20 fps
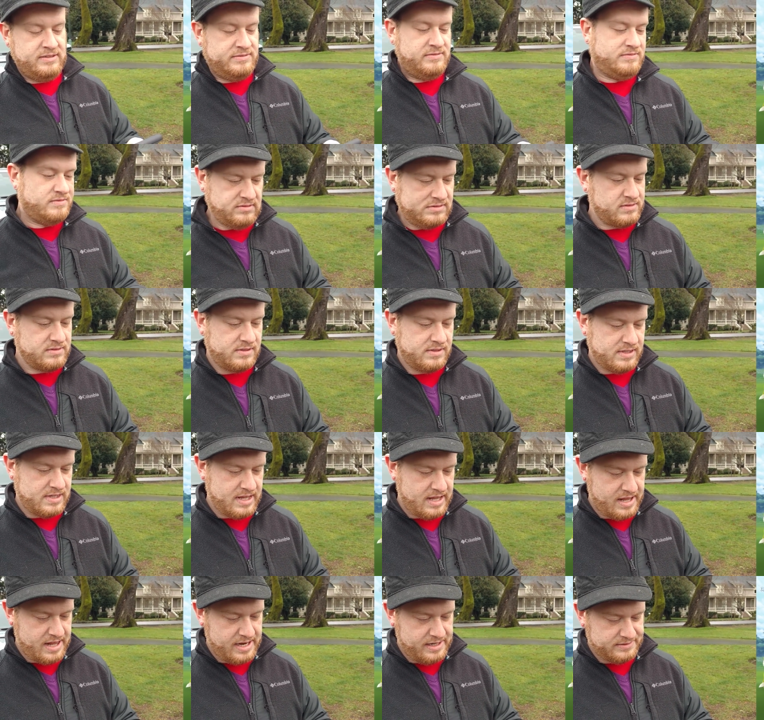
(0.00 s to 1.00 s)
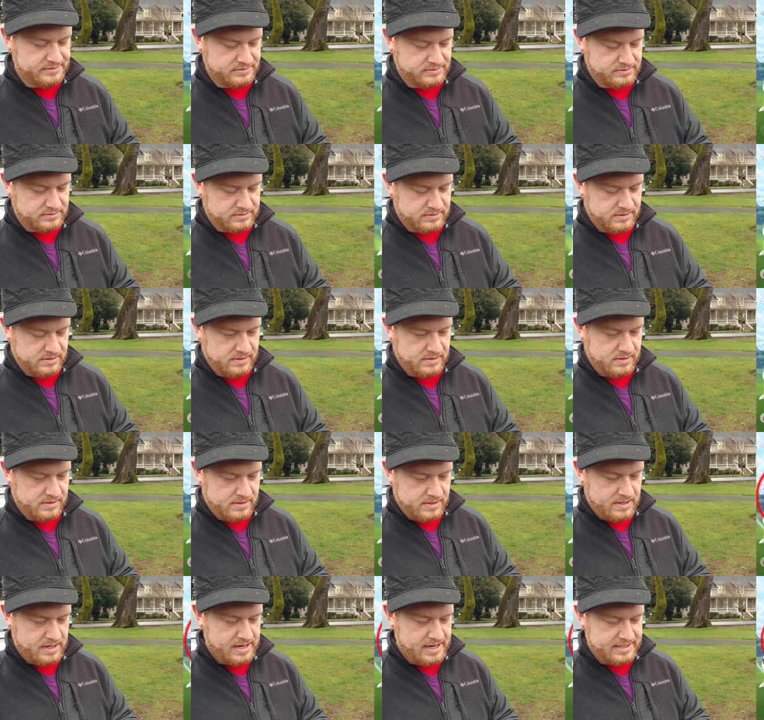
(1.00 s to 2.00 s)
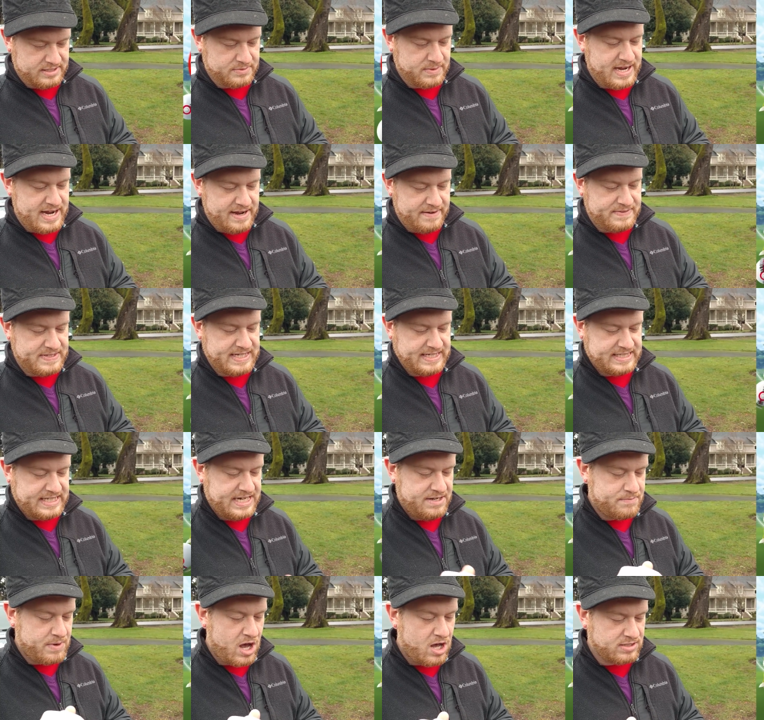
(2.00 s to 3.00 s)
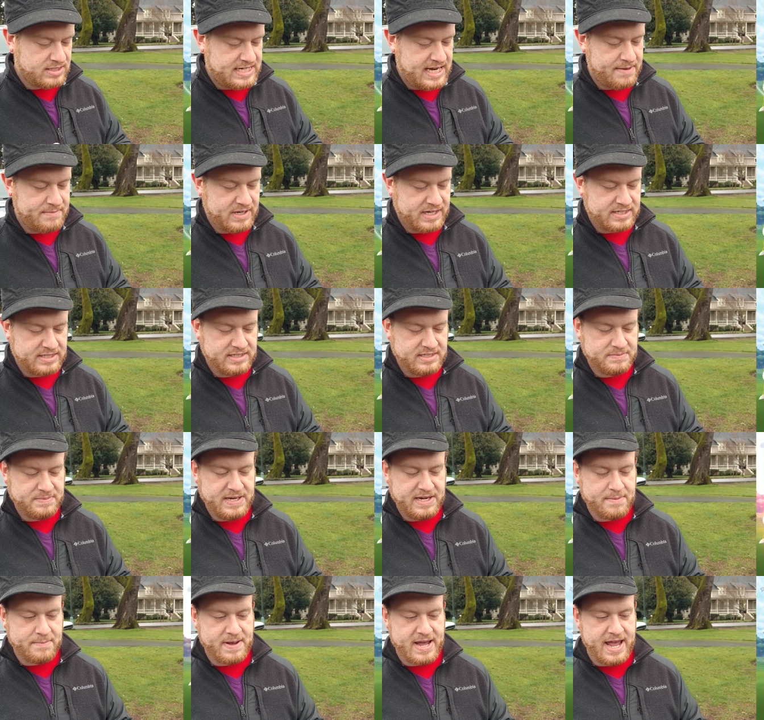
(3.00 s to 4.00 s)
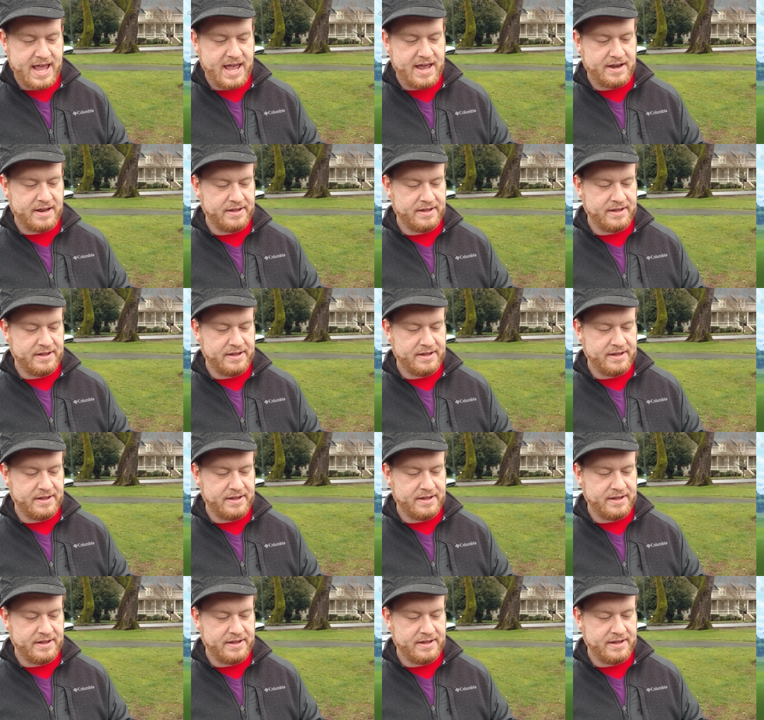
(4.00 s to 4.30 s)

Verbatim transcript: got them all on a. That's why I have sixteen balls, damn it, because he's being a butthead.